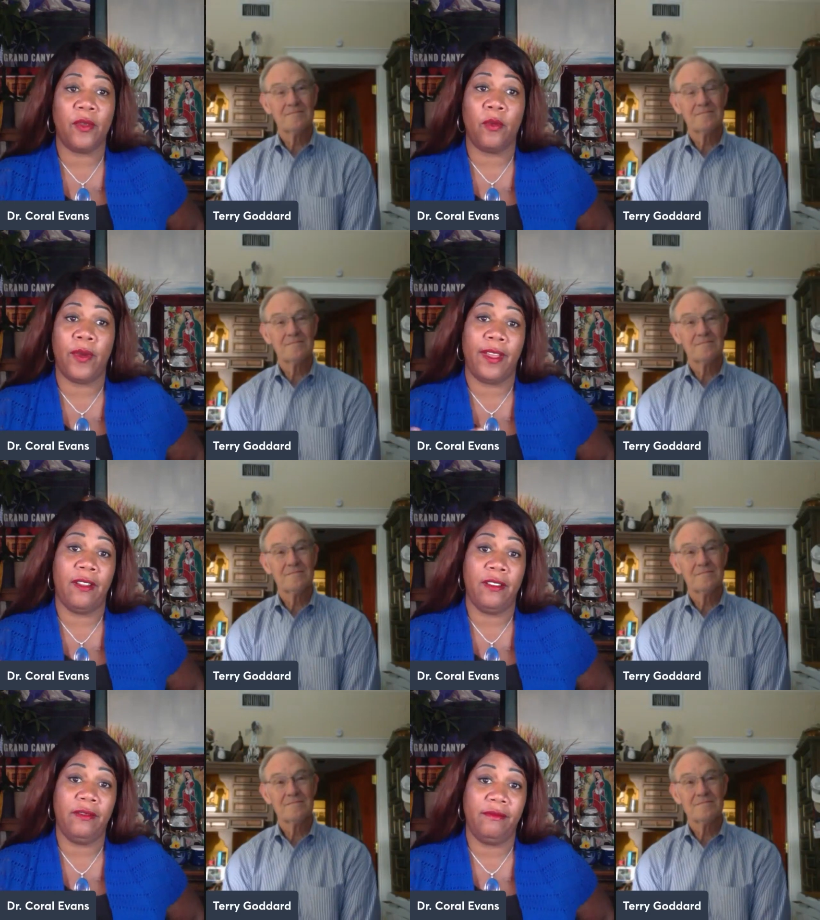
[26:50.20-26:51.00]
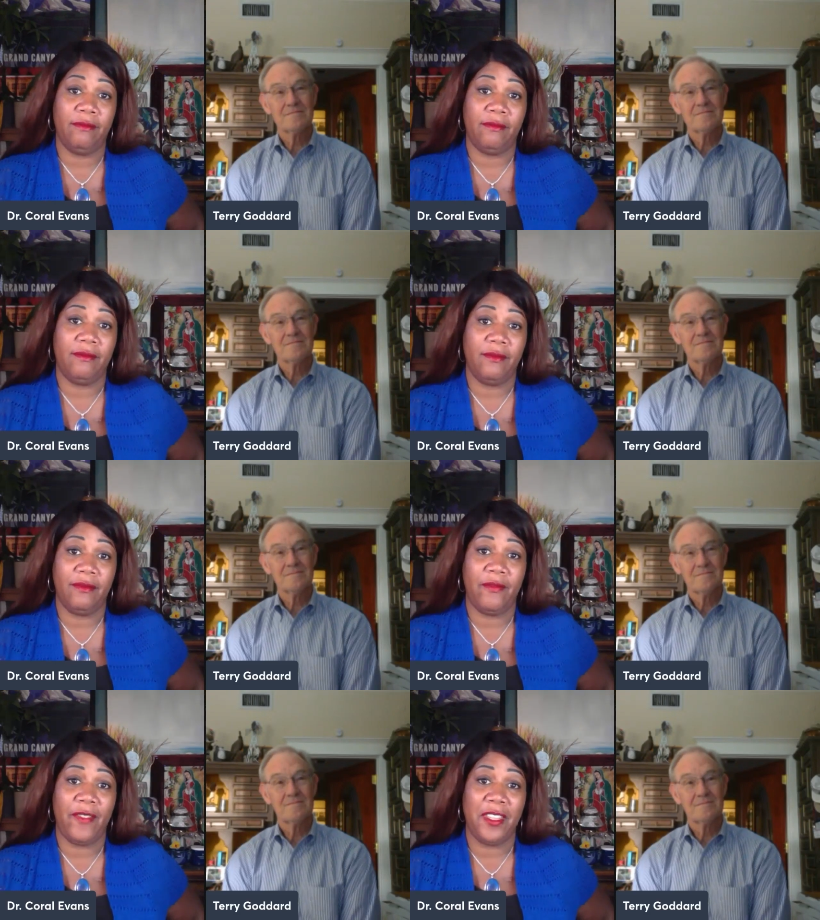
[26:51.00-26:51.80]
Speaker 1: the will,
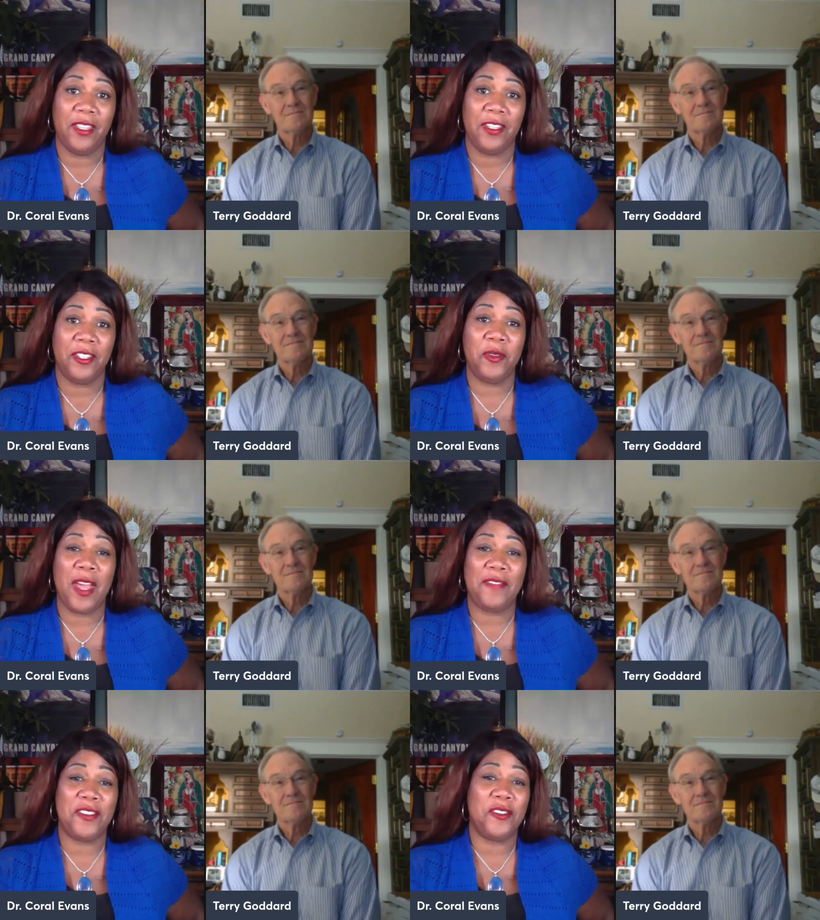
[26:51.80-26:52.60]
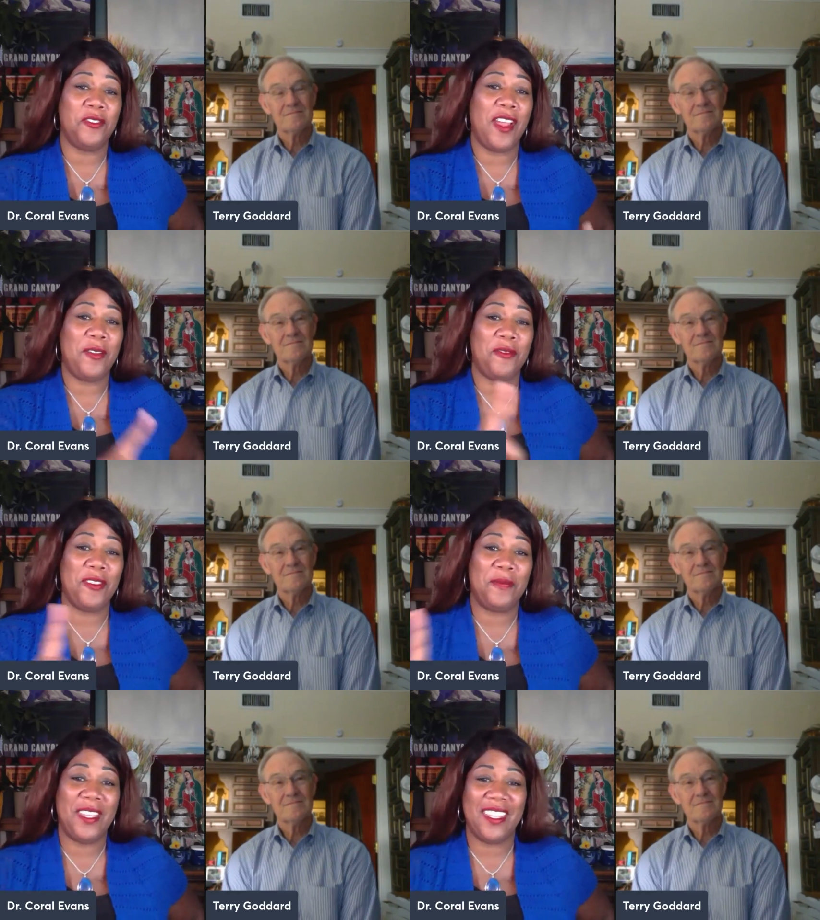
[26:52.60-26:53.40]
you have to turn around and
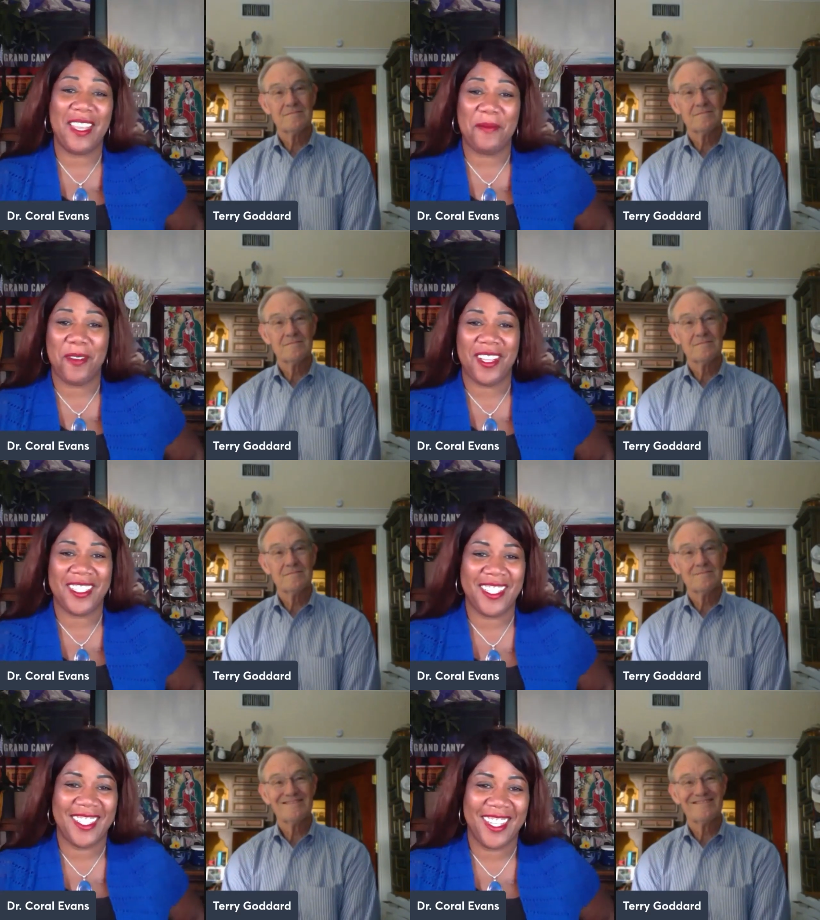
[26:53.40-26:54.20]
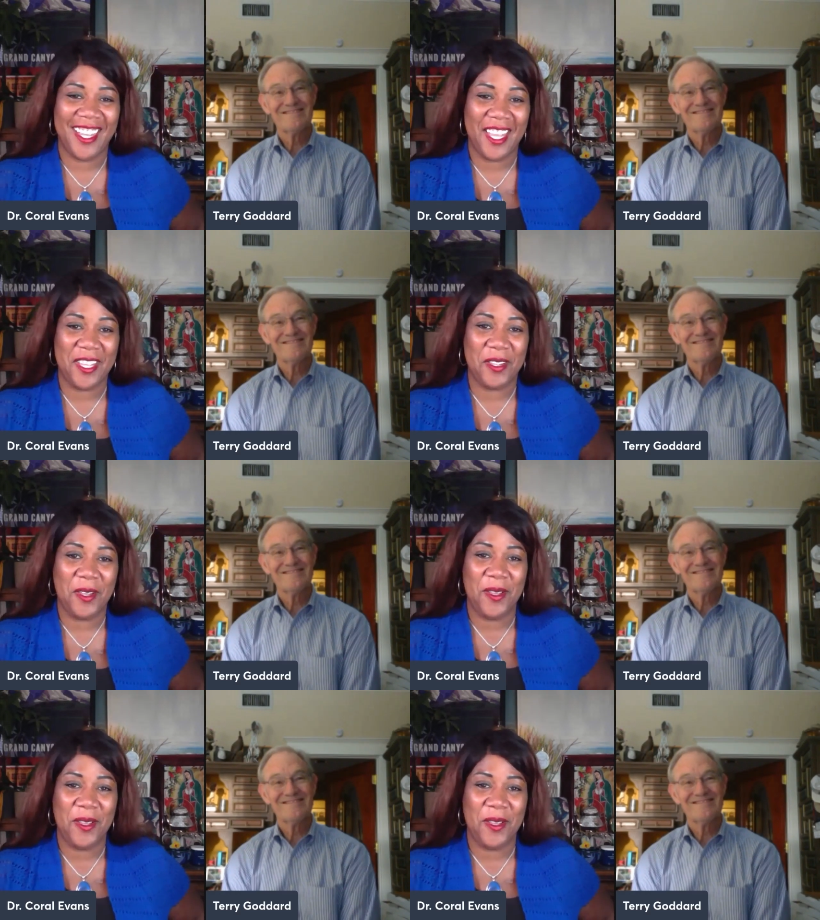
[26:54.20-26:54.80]
repeat that process again